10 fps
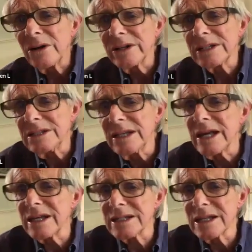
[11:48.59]
going
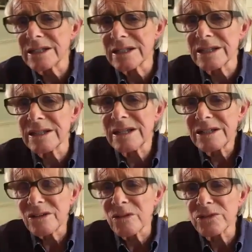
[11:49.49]
naked into
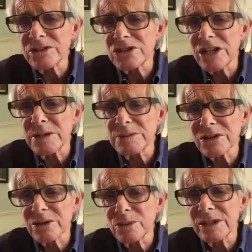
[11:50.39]
the conference
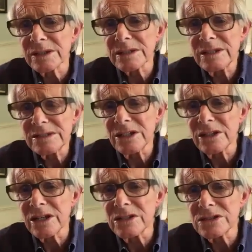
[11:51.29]
chambers of the world
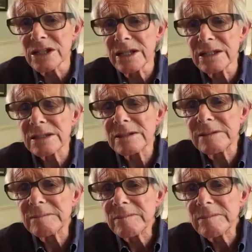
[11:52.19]
to negotiate.